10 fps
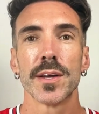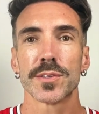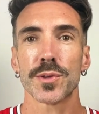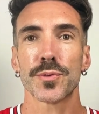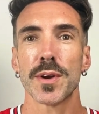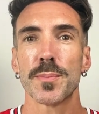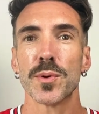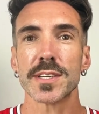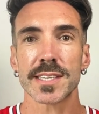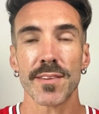to
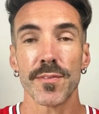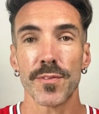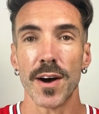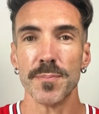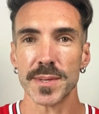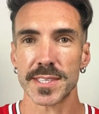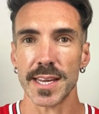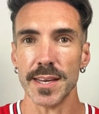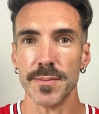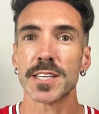
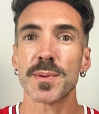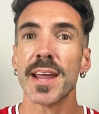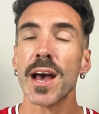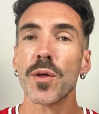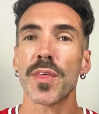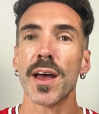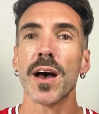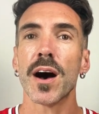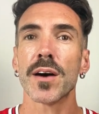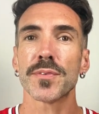3.75%. It's been held
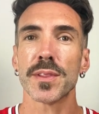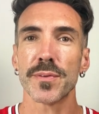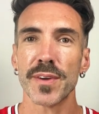there after the